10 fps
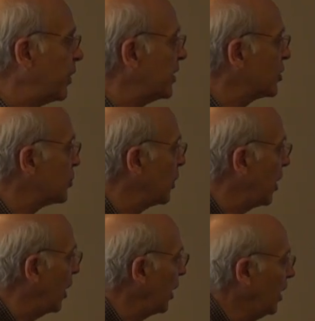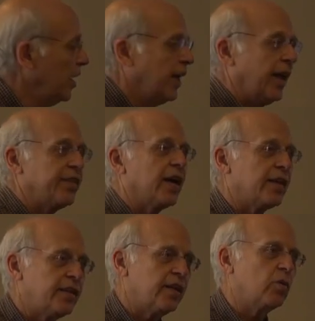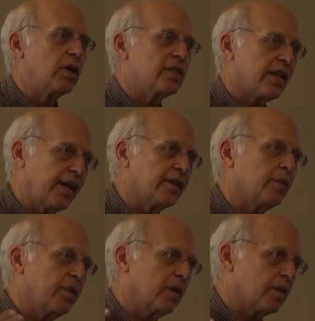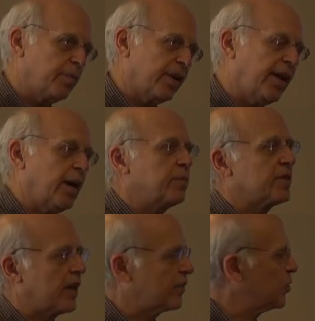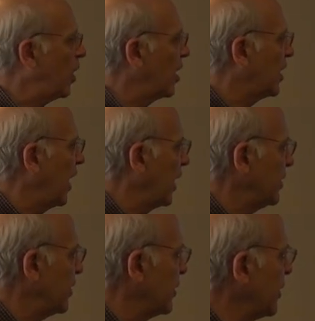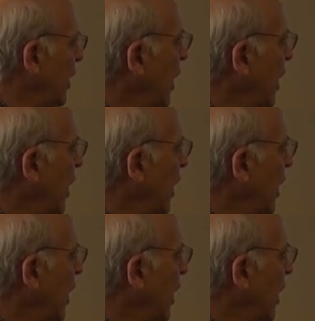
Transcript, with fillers: of big and small. And the idea was, again, to build a big campus out of small colleges